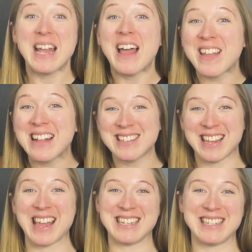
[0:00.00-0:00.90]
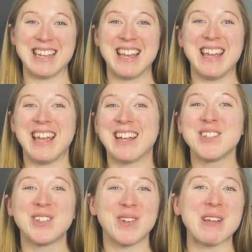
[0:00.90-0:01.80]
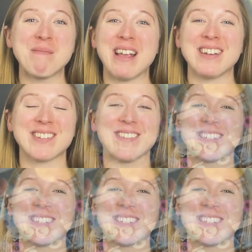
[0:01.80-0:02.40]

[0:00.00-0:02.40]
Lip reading: And that's it! Enjoy and make sure